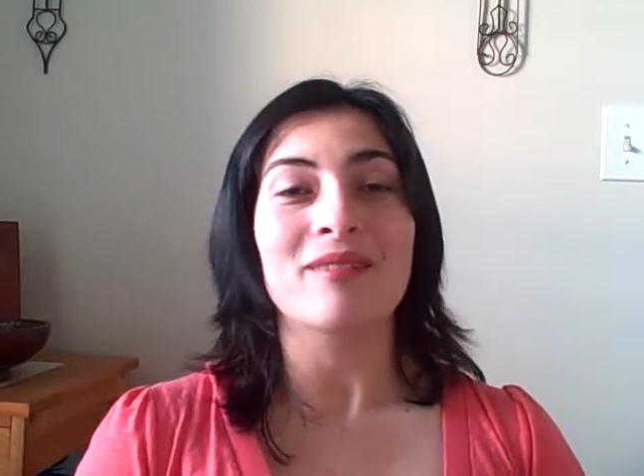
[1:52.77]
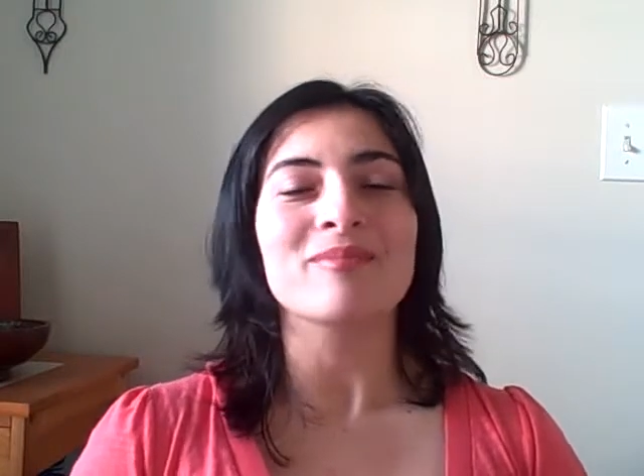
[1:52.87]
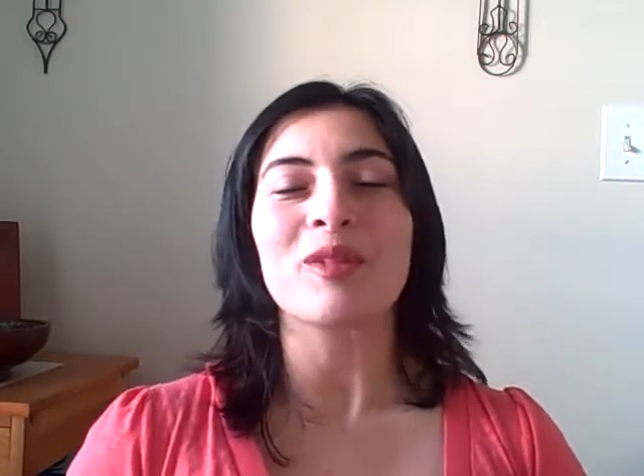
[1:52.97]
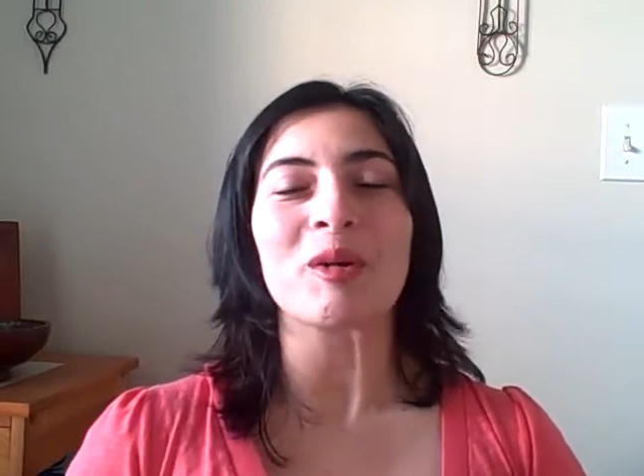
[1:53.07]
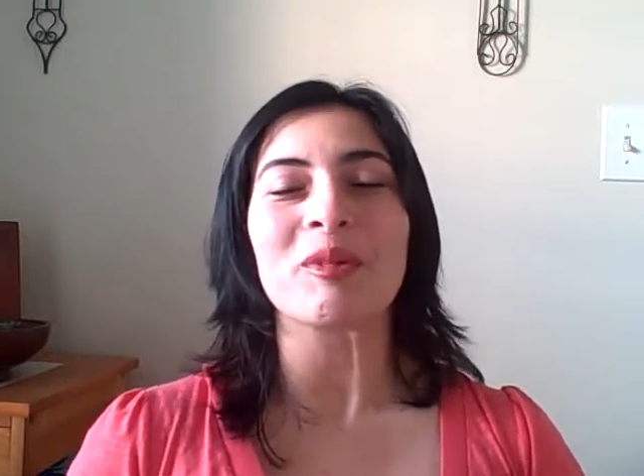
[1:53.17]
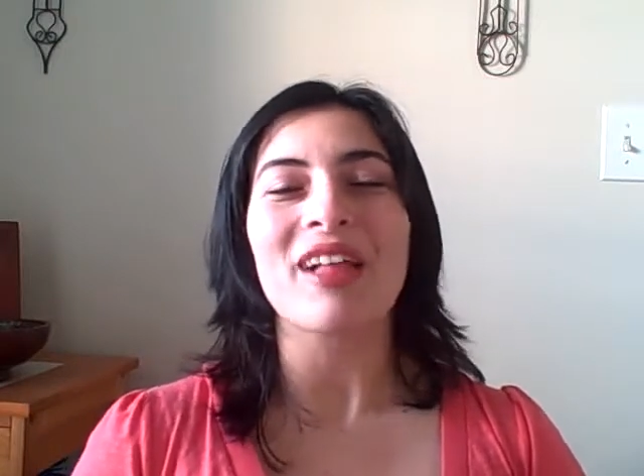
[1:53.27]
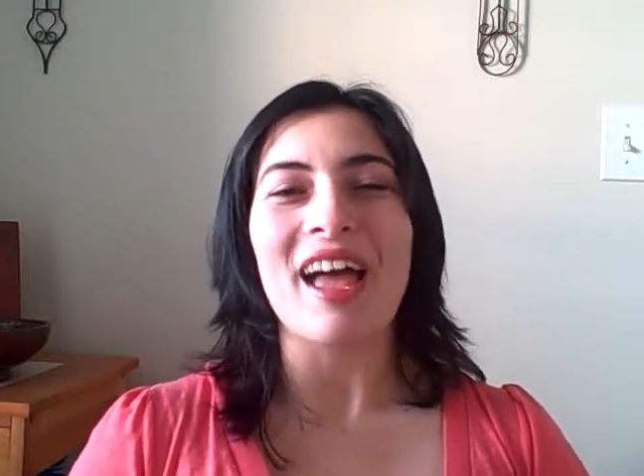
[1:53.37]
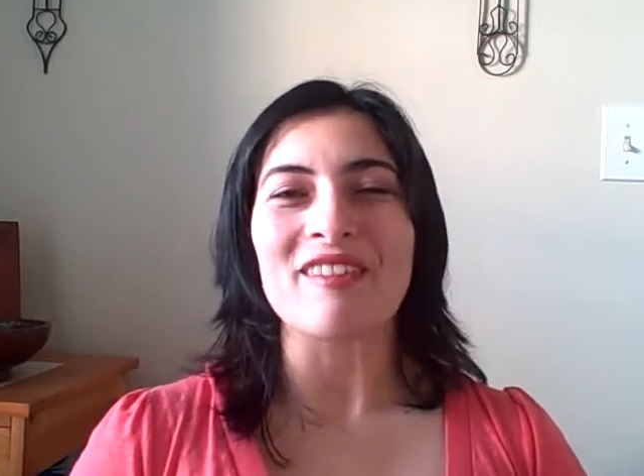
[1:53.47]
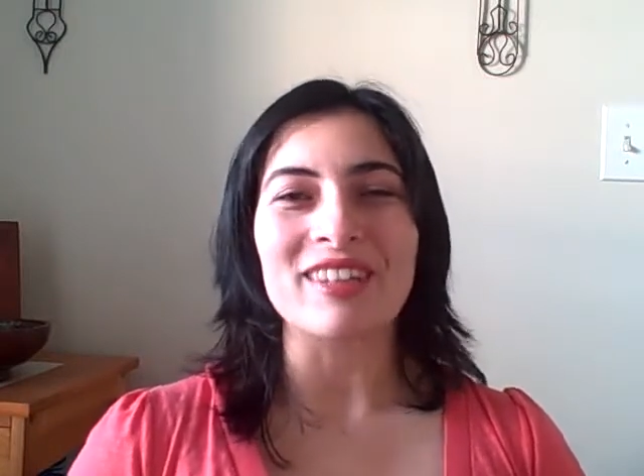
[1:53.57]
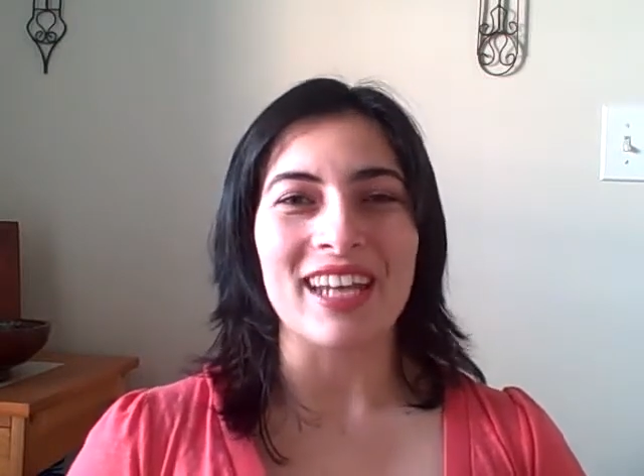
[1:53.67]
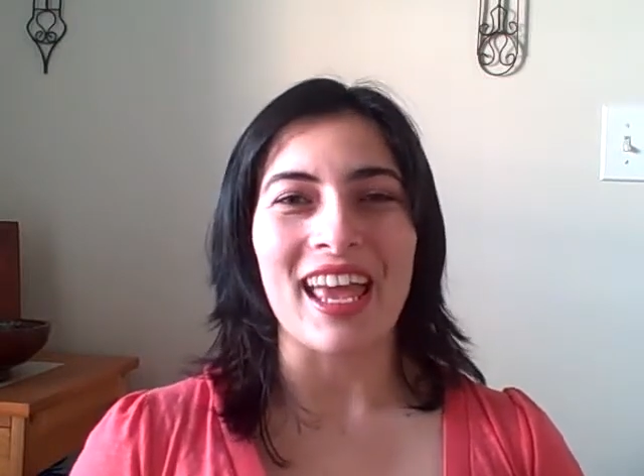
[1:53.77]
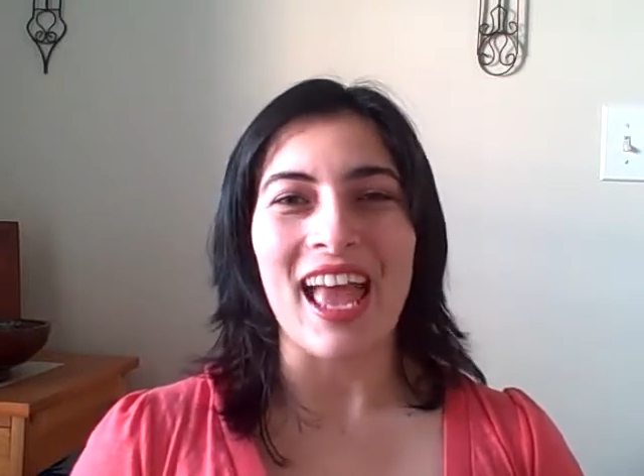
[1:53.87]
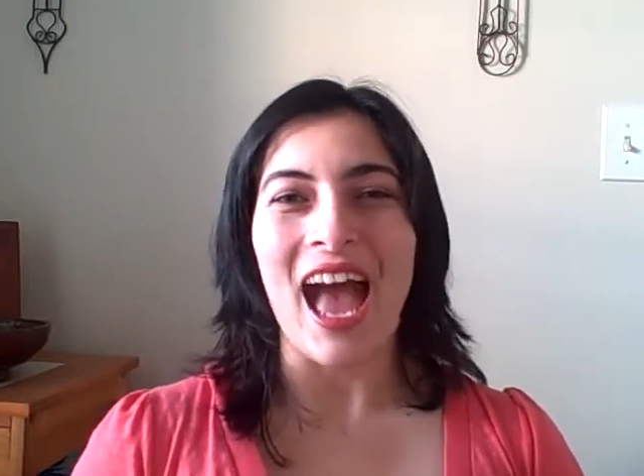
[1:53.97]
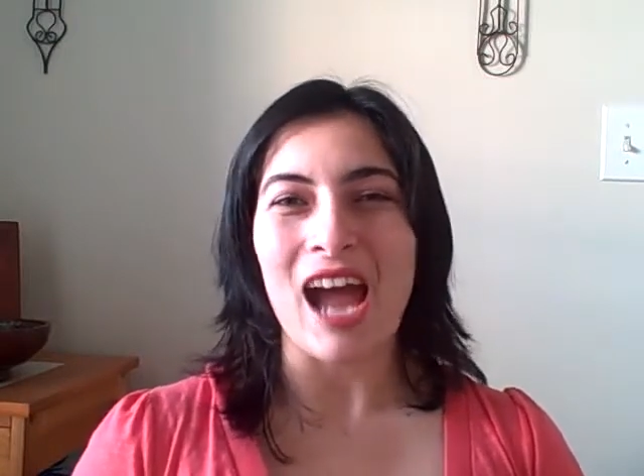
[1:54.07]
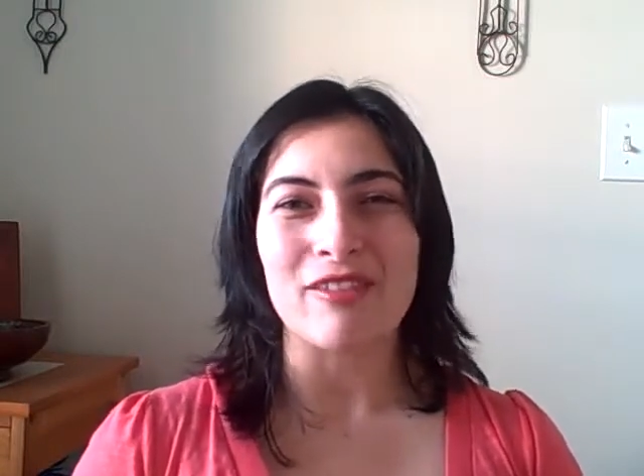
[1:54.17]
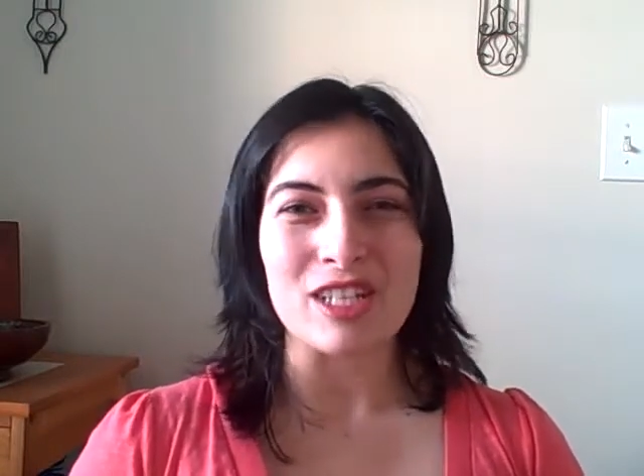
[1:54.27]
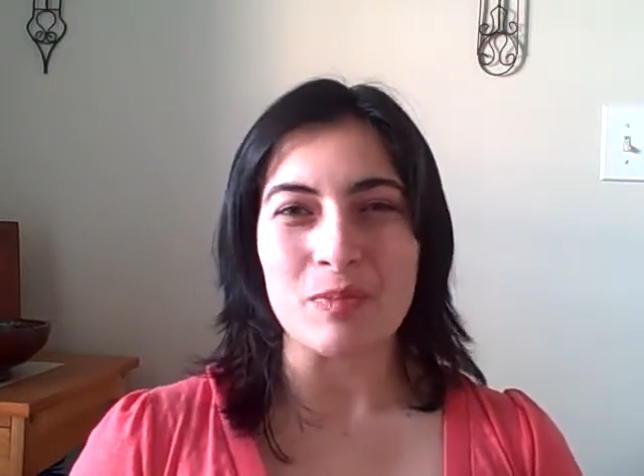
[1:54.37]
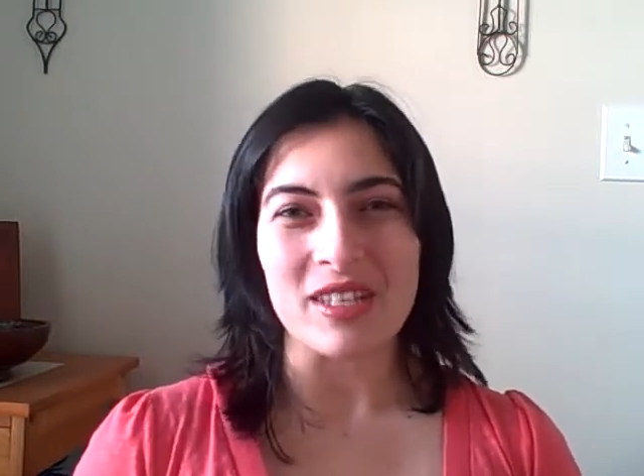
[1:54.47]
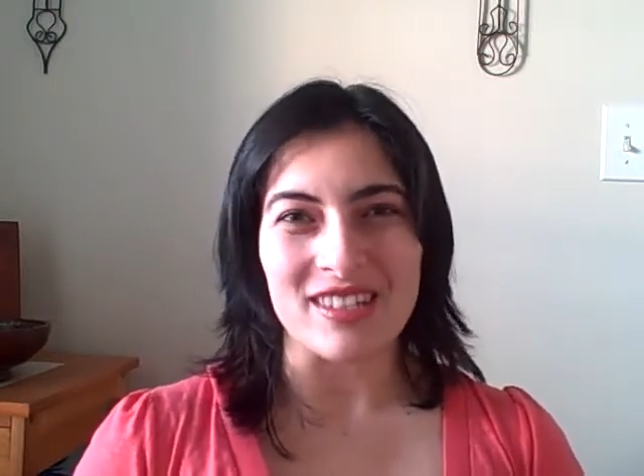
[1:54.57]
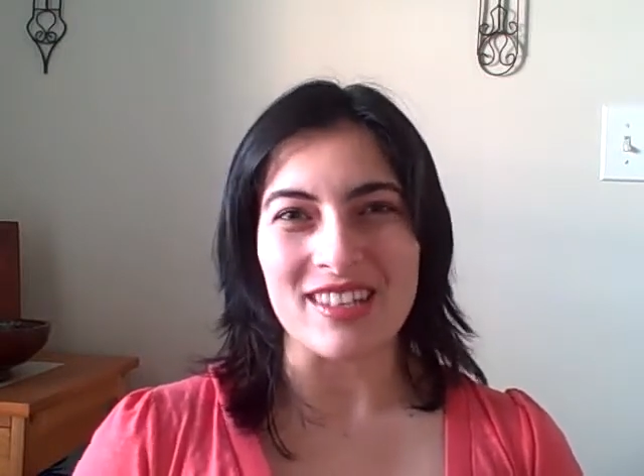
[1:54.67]
normal everyday
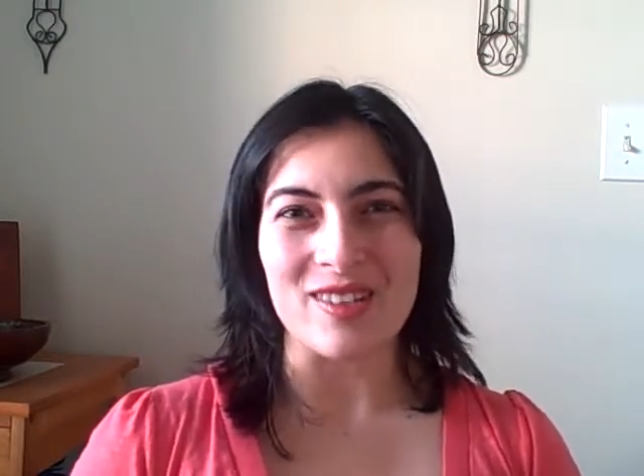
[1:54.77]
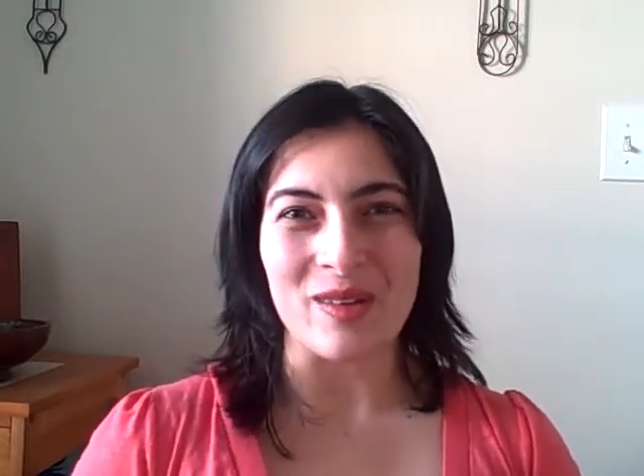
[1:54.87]
average business